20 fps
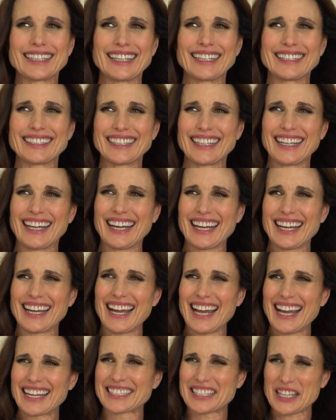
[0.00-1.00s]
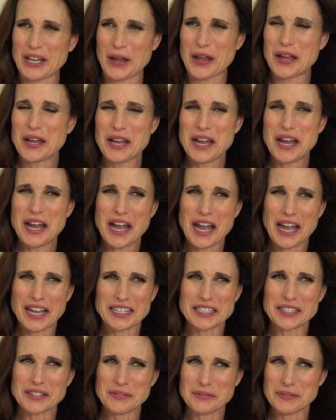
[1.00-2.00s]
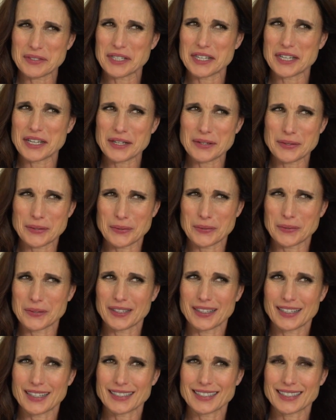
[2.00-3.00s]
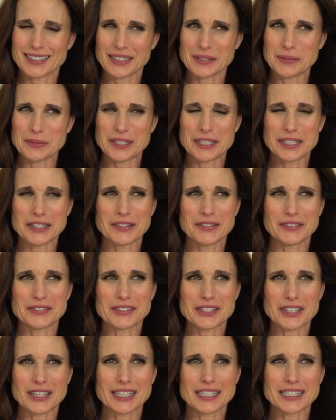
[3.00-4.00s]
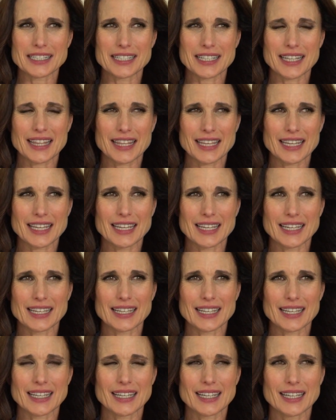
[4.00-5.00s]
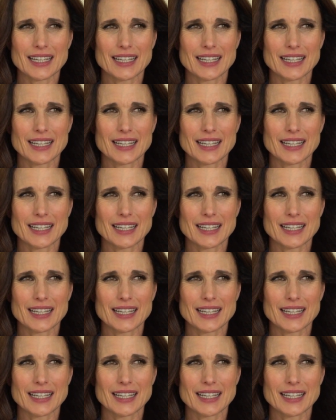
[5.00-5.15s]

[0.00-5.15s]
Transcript: I don't know. I don't know. I'm trying to think.